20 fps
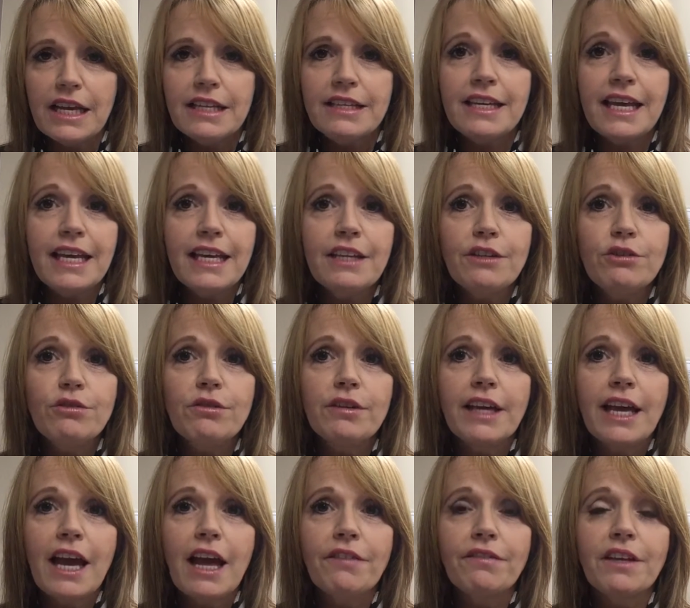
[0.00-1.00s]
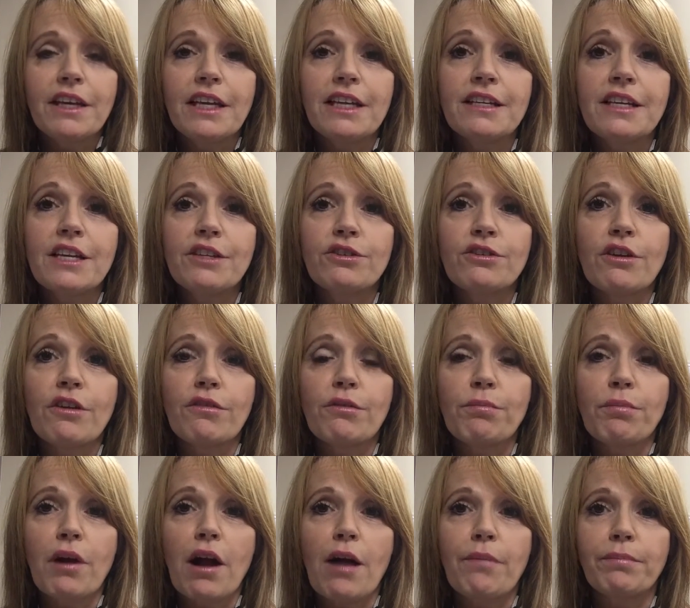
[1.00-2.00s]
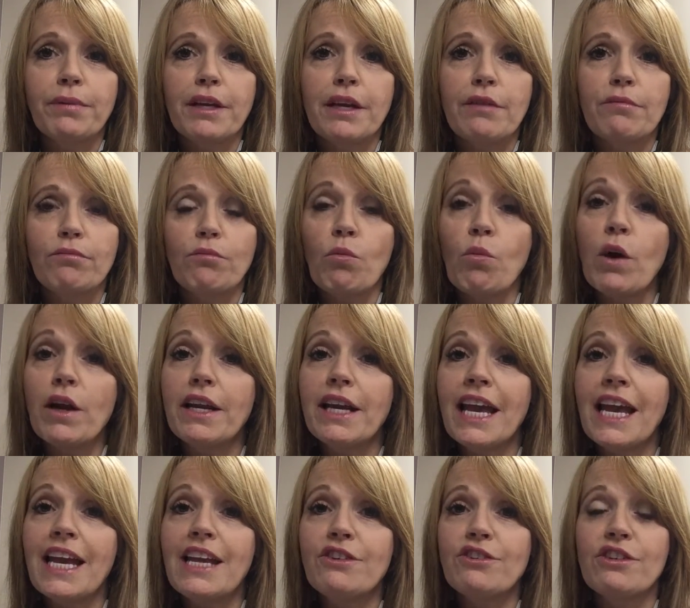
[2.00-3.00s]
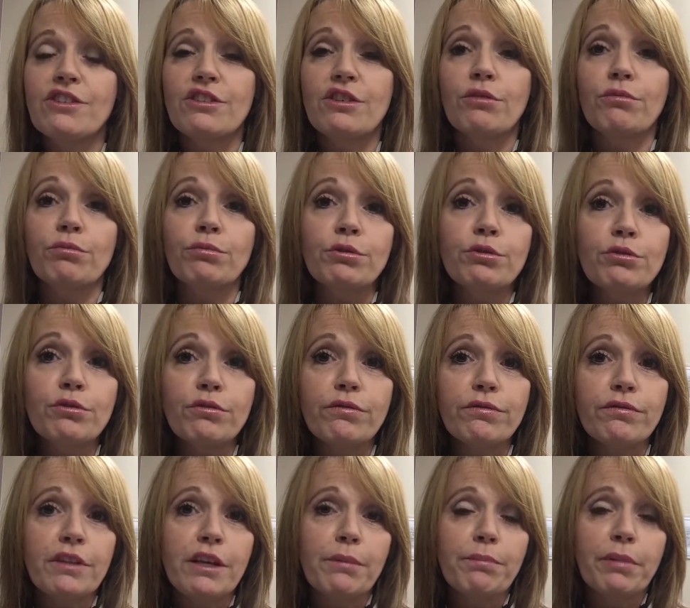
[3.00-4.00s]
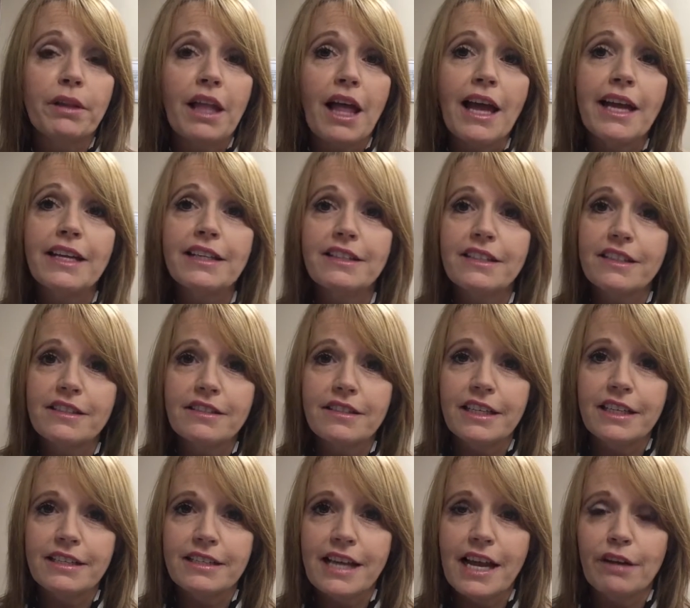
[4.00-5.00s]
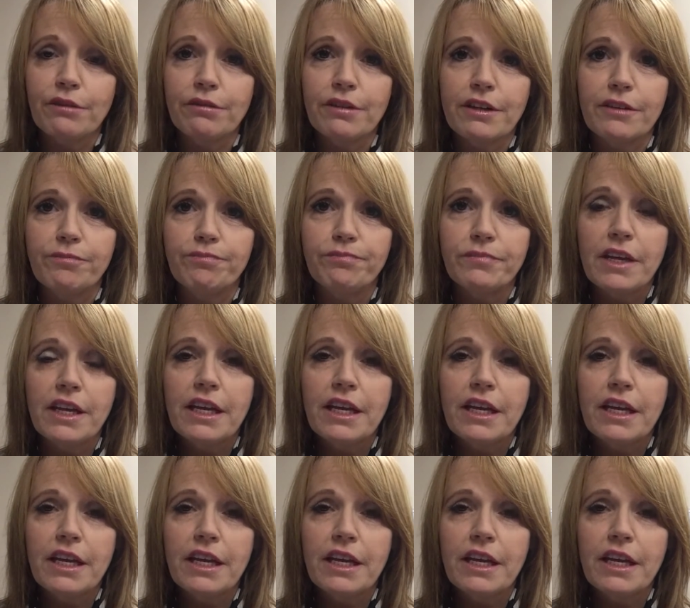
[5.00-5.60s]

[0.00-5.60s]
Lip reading: Take into account the condition of the property, what age is the roof, the appliances, etc.